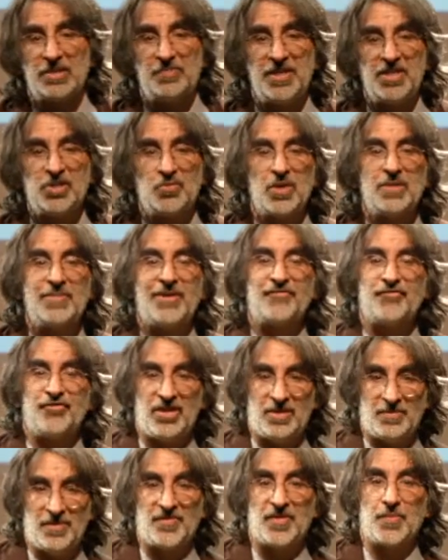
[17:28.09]
of speech. What about
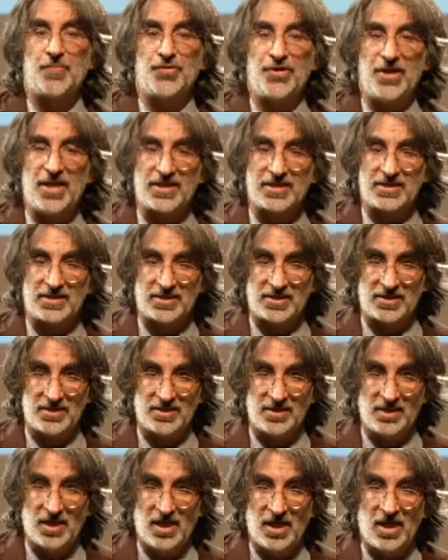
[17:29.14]
freedom of the press?
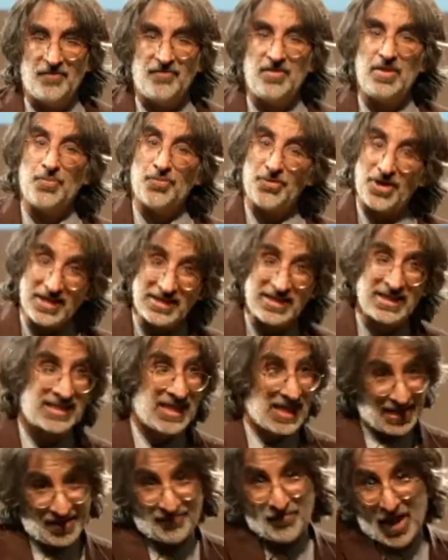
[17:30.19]
Freedom of the press is
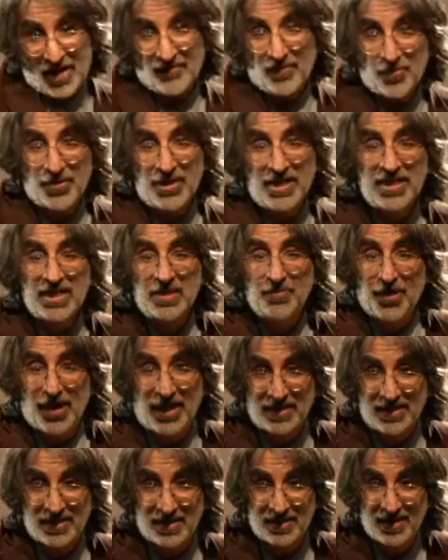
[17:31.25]
if you have a printing
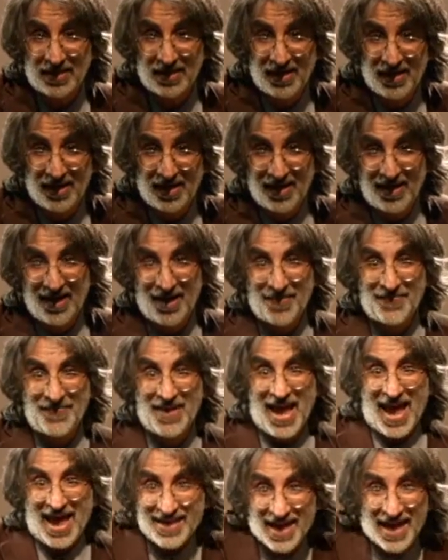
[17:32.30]
press, um,
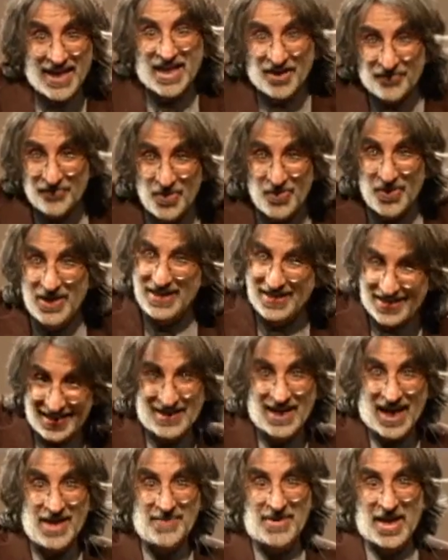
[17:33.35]
and not everyone at the
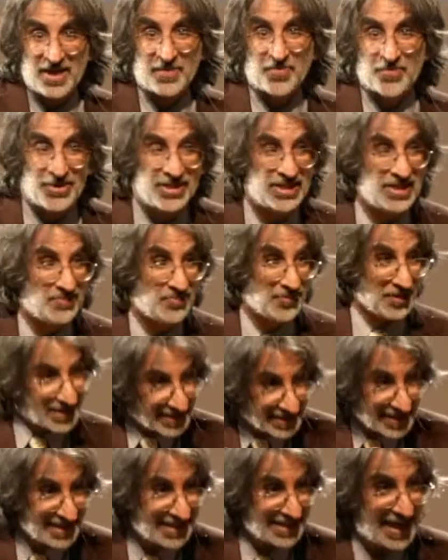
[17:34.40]
time had a printing press.
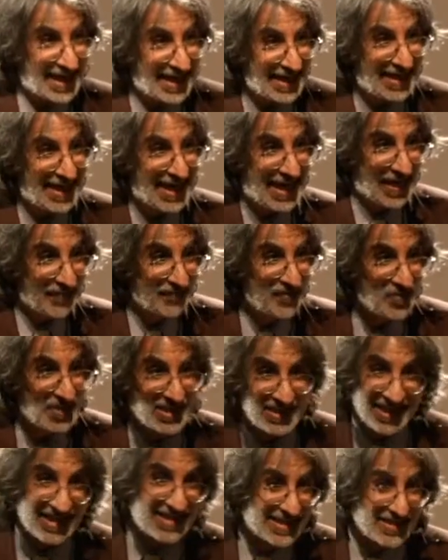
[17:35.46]
Today, everyone
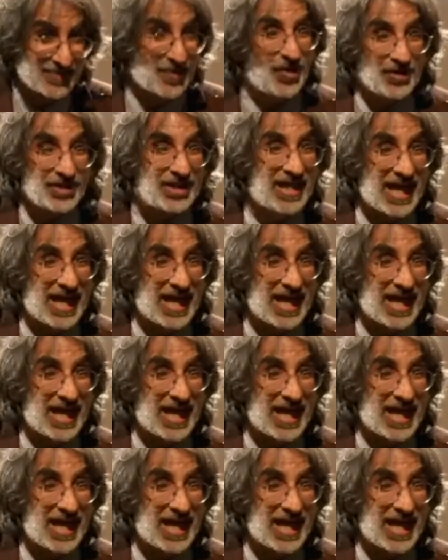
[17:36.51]
does. It's called a